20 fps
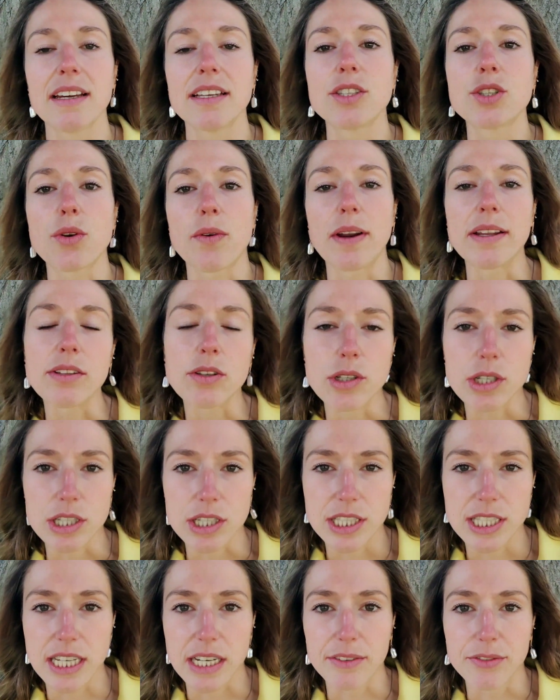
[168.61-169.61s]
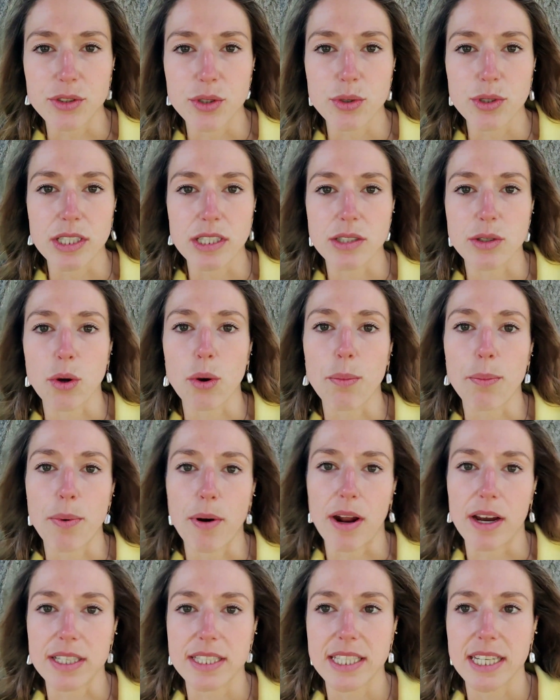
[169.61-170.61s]
surrender yourself to this whole
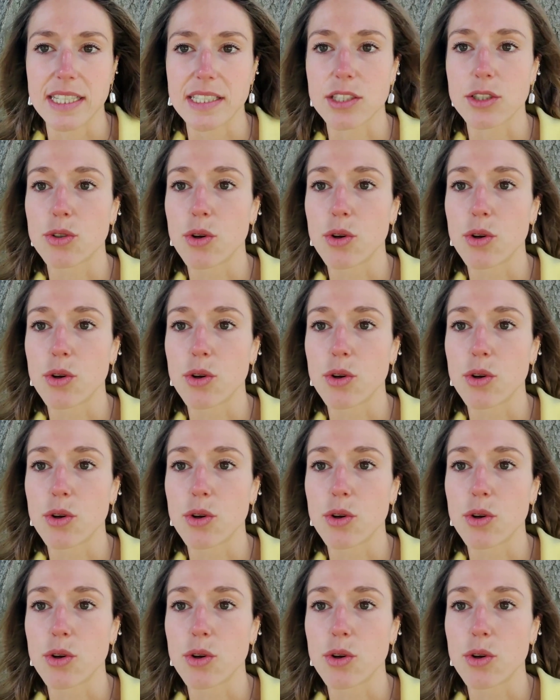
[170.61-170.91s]
process,